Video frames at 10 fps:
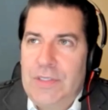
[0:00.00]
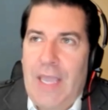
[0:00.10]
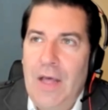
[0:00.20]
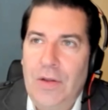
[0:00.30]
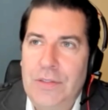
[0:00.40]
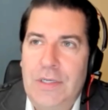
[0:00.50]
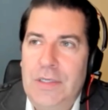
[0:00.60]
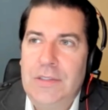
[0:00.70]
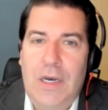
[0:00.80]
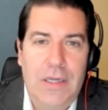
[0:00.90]
The scale
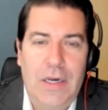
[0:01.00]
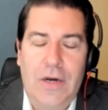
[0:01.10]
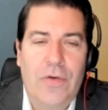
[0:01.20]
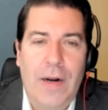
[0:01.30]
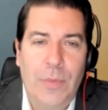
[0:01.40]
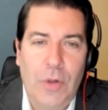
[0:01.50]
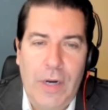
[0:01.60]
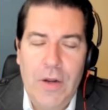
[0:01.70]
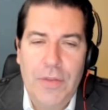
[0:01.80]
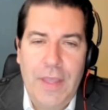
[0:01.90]
is incredible,
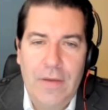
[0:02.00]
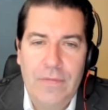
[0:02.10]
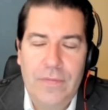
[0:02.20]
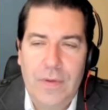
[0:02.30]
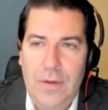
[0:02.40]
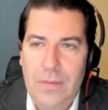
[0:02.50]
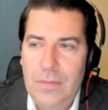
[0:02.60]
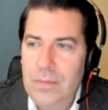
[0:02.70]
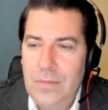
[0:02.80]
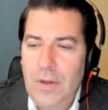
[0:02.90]
and I know they've
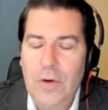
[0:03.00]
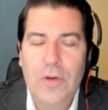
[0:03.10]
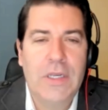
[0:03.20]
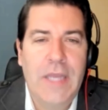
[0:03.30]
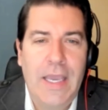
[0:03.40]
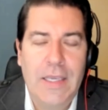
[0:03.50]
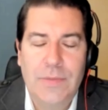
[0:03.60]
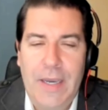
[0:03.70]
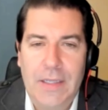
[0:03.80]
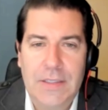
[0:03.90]
early days
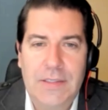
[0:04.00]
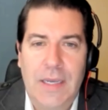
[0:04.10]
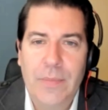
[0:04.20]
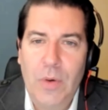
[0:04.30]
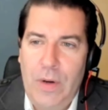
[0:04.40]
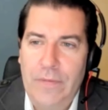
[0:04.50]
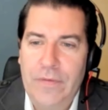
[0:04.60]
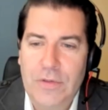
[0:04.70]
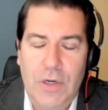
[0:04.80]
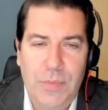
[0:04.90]
back in December when I
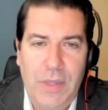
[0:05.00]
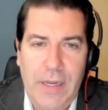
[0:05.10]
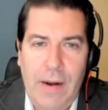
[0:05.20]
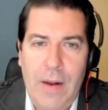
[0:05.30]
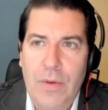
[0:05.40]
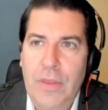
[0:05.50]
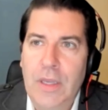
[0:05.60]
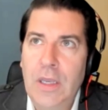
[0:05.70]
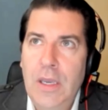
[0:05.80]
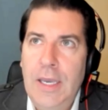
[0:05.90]
first started playing around with
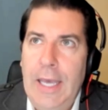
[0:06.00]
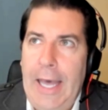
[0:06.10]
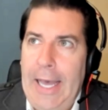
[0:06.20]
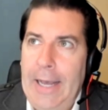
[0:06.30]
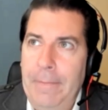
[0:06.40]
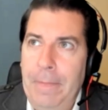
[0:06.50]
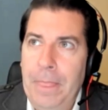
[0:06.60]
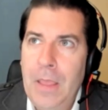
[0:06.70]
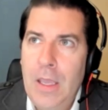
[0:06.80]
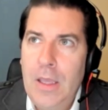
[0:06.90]
it. Um,
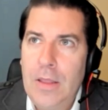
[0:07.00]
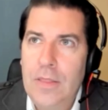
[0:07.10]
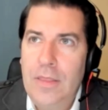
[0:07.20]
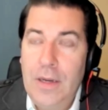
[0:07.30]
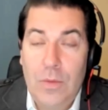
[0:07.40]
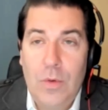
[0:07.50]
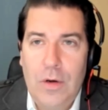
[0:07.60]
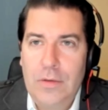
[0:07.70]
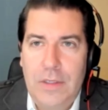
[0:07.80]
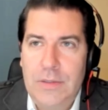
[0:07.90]
there
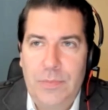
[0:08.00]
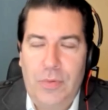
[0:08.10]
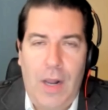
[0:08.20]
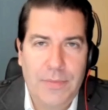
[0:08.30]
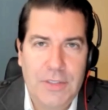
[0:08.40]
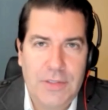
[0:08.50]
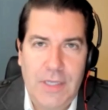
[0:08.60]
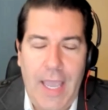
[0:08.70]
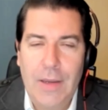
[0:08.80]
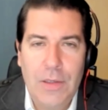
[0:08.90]
were these prompts that
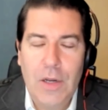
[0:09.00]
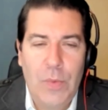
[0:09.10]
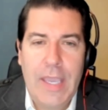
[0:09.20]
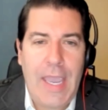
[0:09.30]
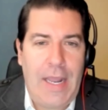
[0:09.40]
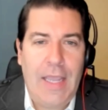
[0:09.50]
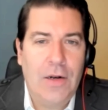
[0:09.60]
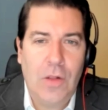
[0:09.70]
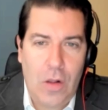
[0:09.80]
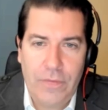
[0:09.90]
said, hey, we can't
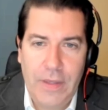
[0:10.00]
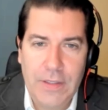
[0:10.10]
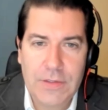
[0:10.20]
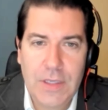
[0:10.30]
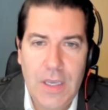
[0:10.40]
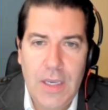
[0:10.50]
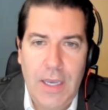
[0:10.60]
handle all of this.